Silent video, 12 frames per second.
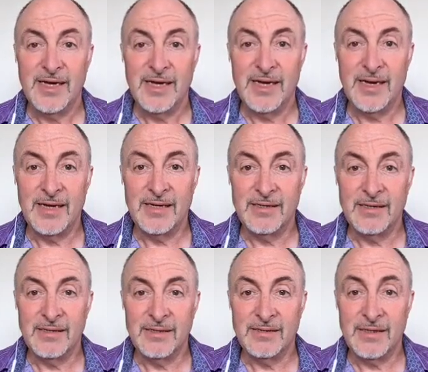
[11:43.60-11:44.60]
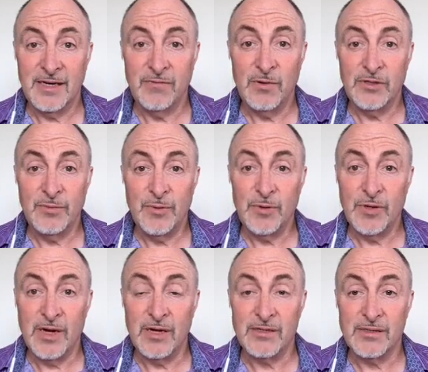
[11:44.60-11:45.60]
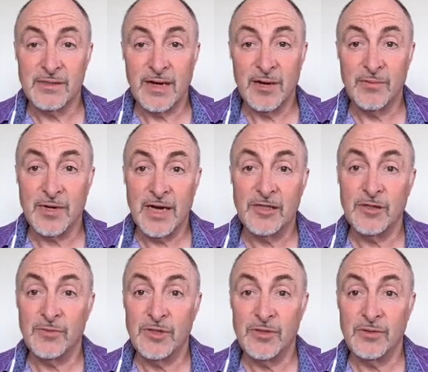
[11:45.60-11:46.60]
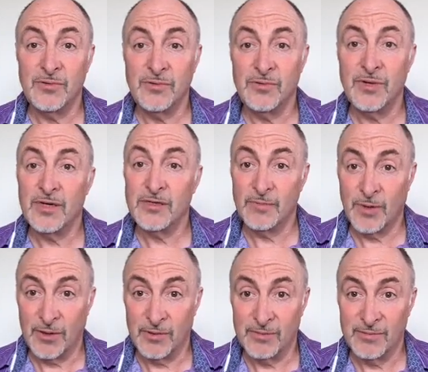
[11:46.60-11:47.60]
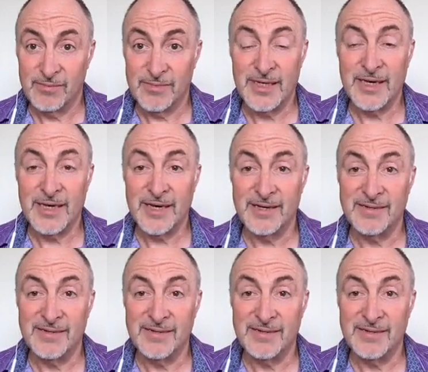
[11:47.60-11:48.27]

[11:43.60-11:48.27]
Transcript: And thank you for watching my broadcast. I will catch up with you tomorrow. Take care.